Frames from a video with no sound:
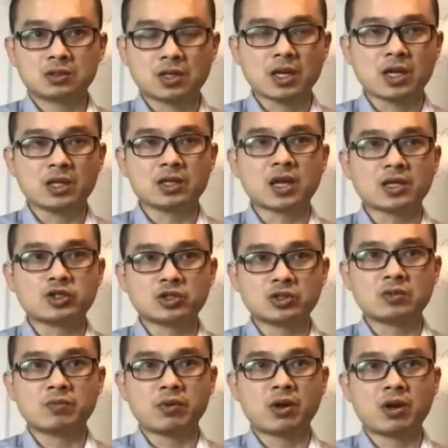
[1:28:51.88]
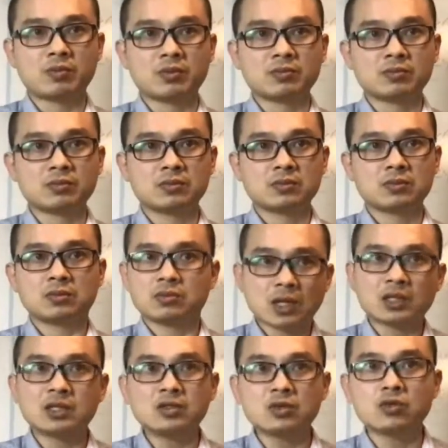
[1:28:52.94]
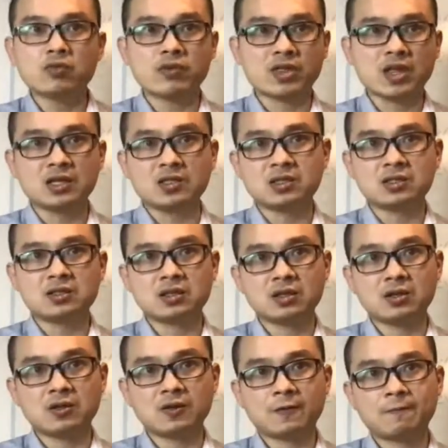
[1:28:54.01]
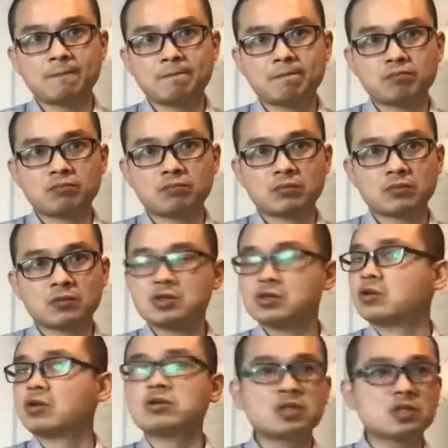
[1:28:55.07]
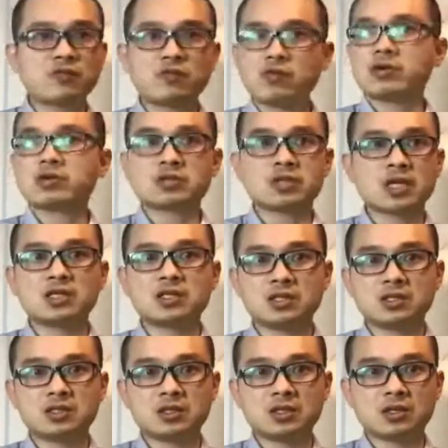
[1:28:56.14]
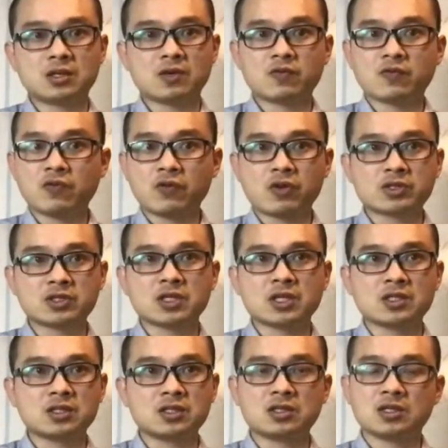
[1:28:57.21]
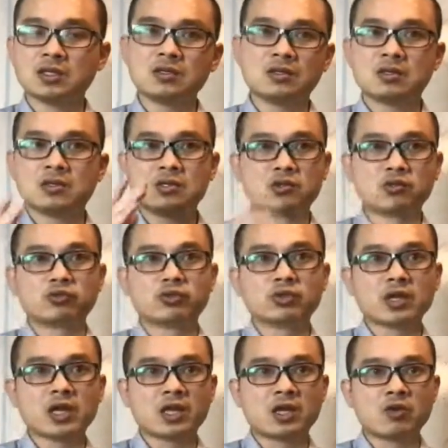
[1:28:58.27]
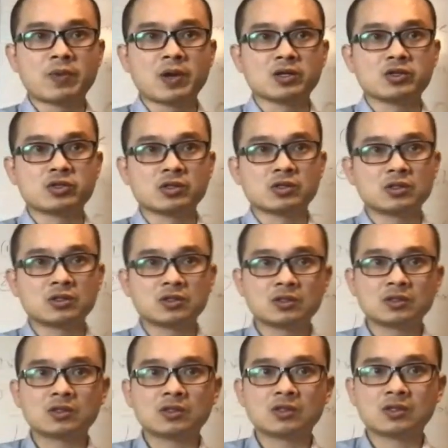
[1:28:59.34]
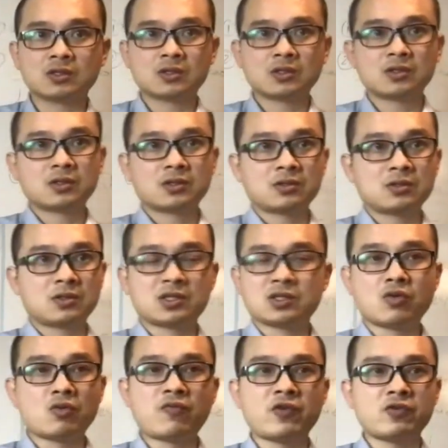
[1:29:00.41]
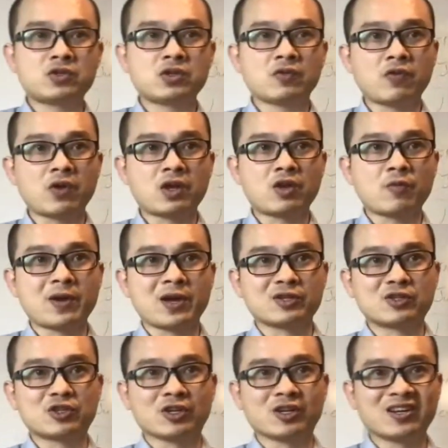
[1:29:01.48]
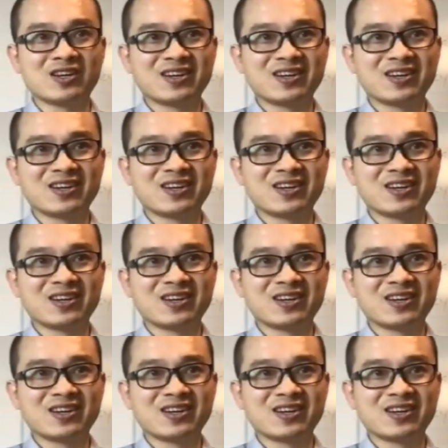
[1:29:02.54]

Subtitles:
indigestion problem. Nothing to do with ACC. So don't just focus on ACC. If you focus on ACC, you ruin acupuncture. There's no future for acupuncture.